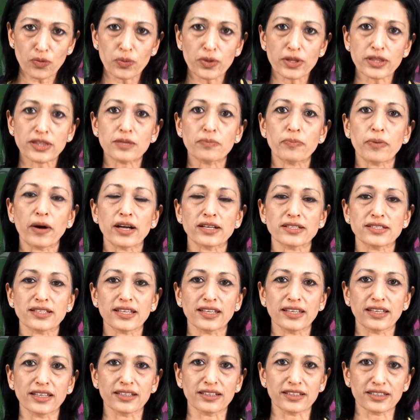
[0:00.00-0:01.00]
with the
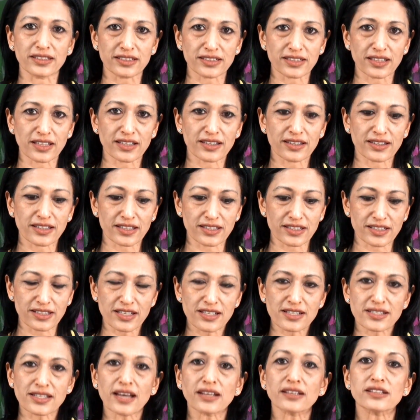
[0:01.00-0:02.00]
passing years
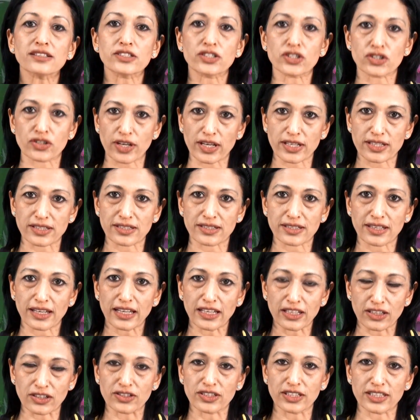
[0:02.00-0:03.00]
this subtle stress
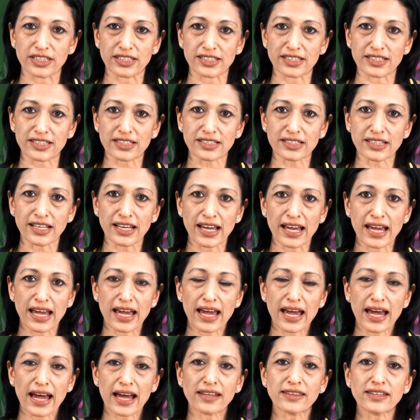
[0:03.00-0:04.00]
increases,
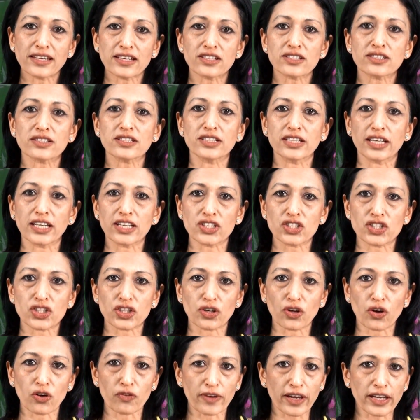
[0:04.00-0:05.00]
and there is a
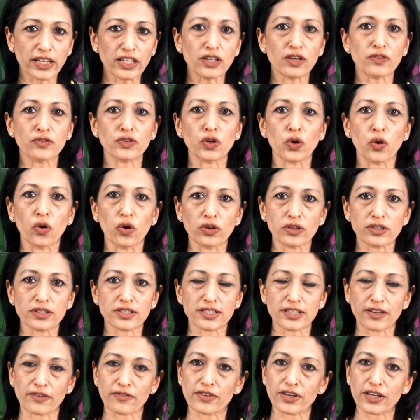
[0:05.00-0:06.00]
danger of any of the
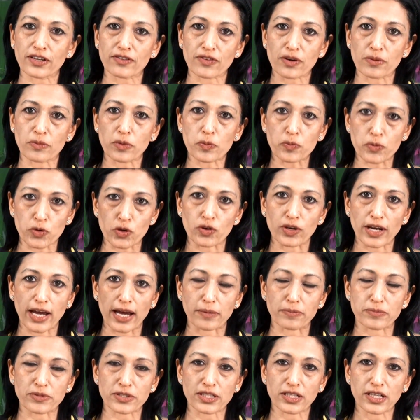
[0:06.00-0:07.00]
organs suffering from a
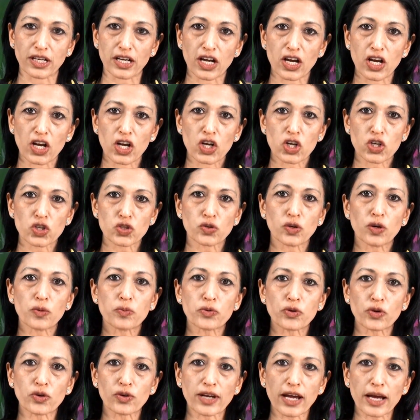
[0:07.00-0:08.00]
prolapse. So, a
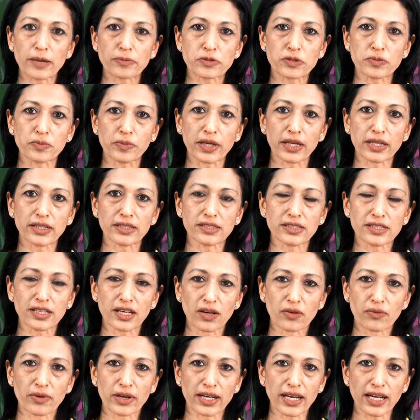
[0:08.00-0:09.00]
prolapse means
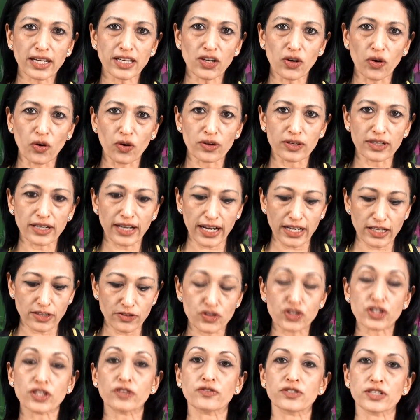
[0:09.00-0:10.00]
when any organ kind
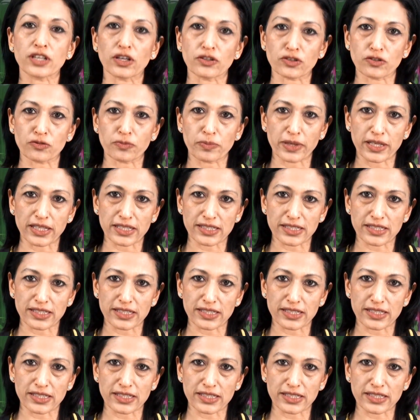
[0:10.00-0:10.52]
of shifts out of